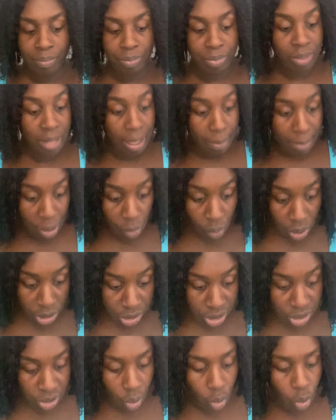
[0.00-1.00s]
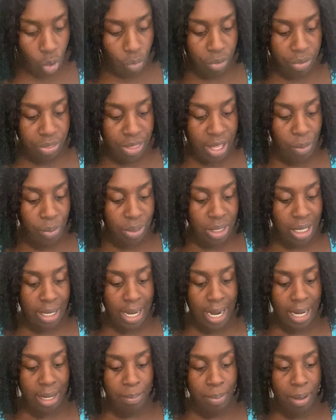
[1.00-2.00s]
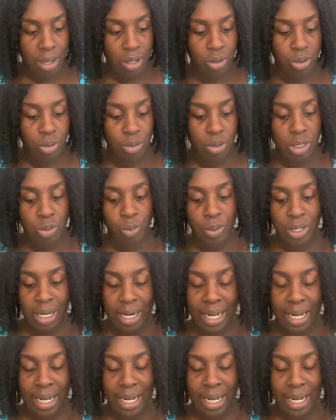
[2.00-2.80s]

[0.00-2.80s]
They may want you to overthink with the Knight of Pentacles. What did